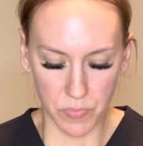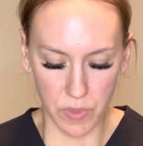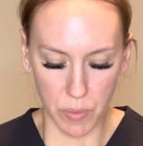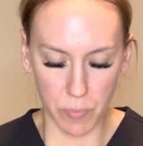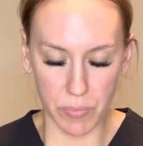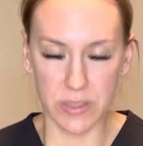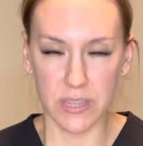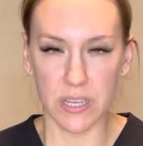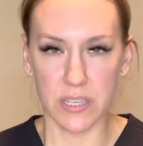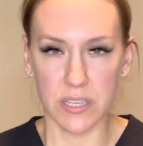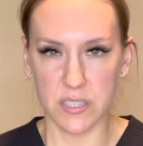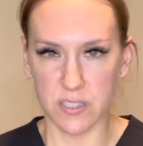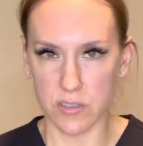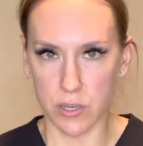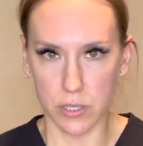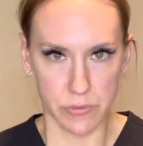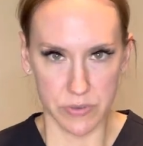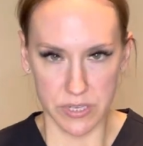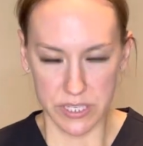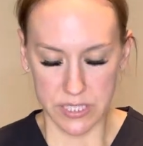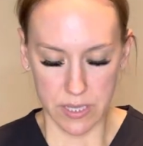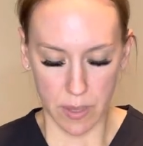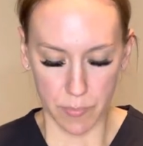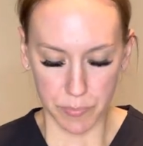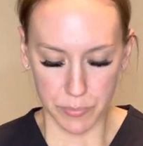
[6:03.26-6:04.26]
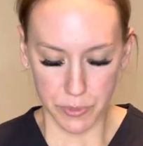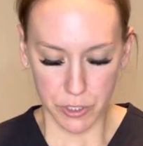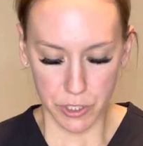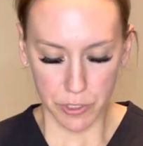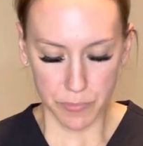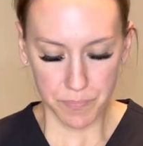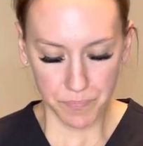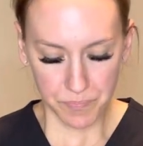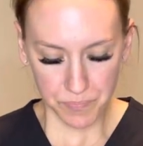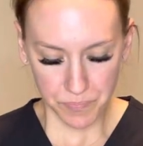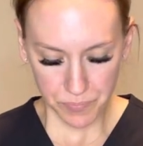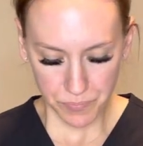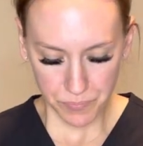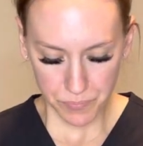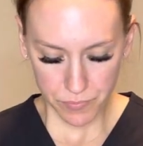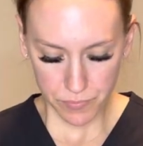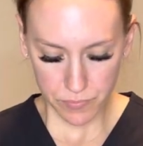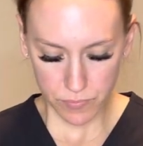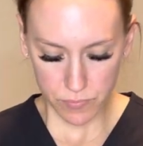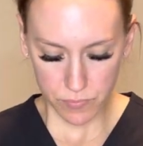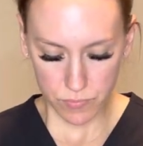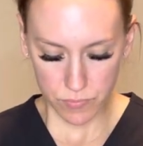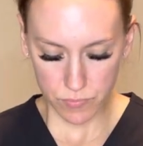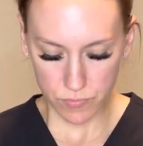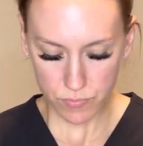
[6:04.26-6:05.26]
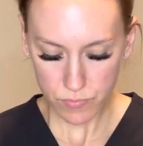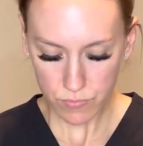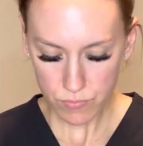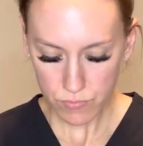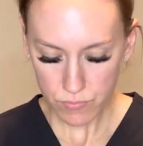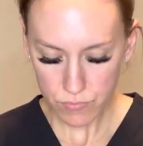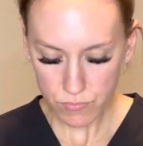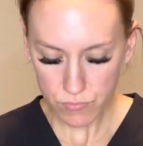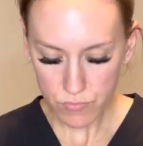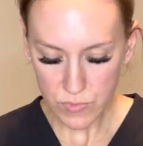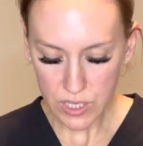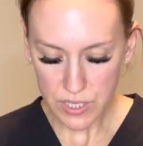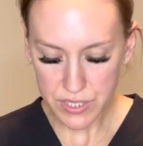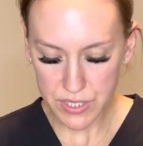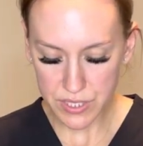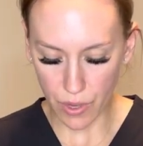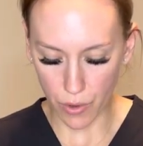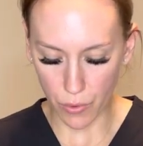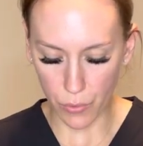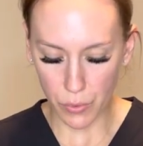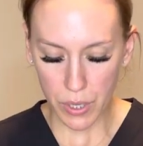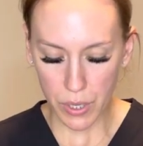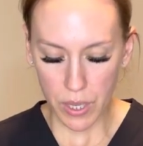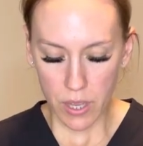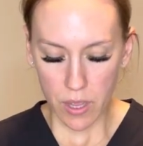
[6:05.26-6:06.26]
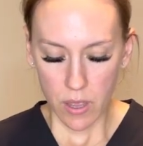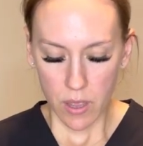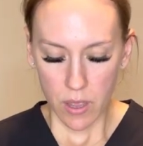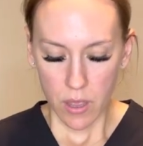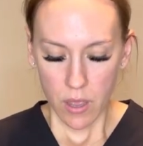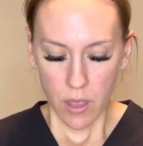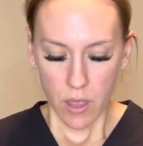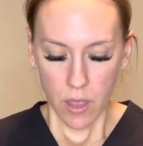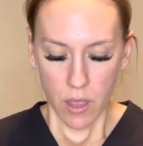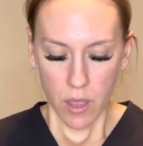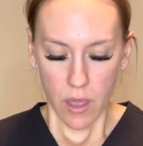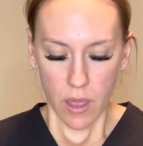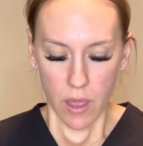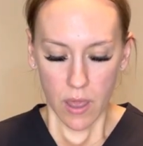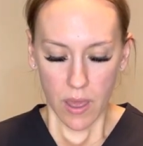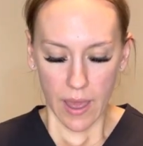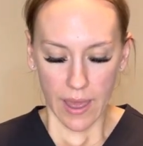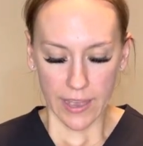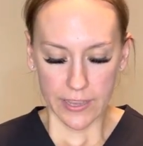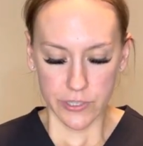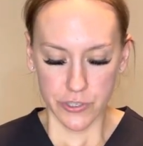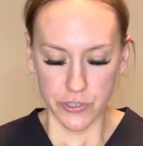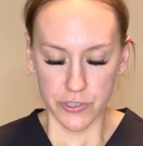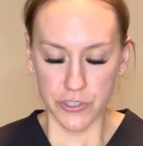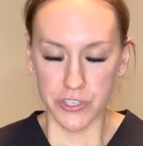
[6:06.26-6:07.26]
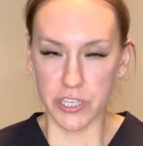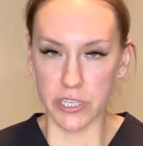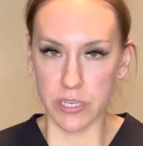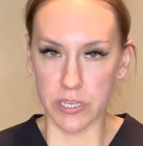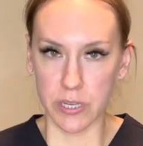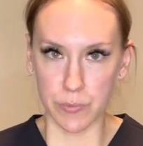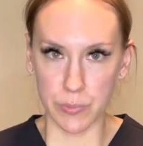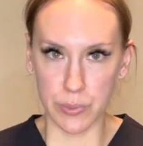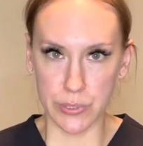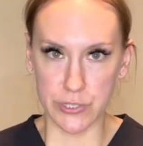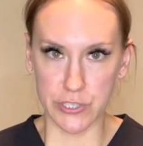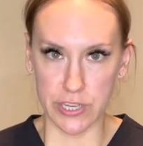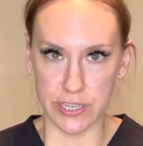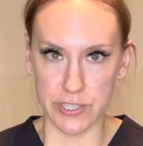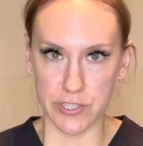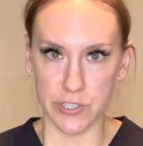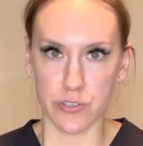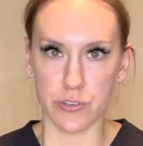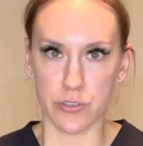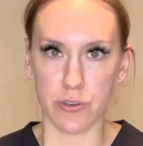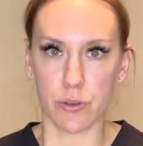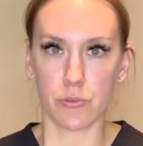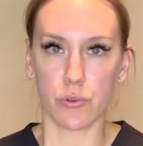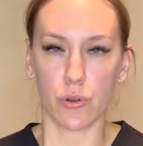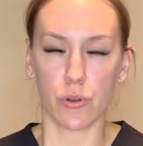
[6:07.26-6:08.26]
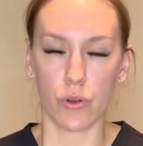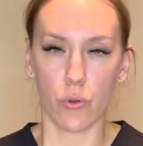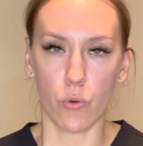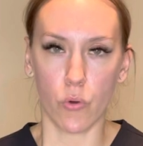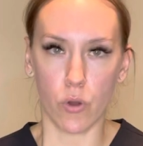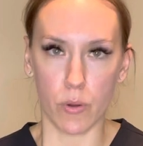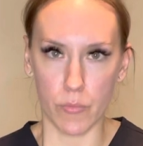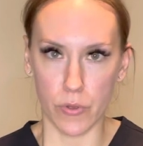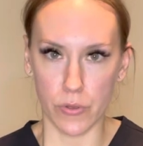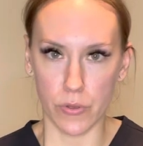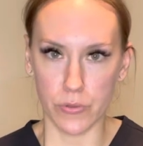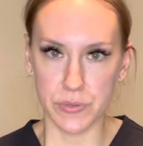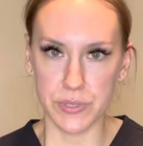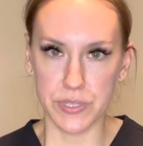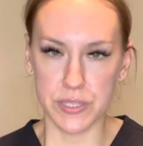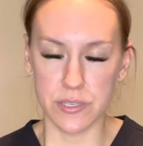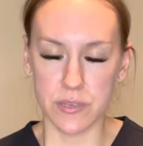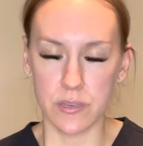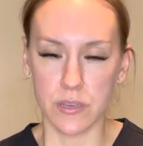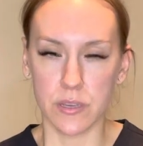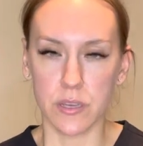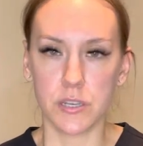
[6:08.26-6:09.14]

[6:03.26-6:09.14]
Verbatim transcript: but that's not a receptor. So estrogen and progesterone are hormones.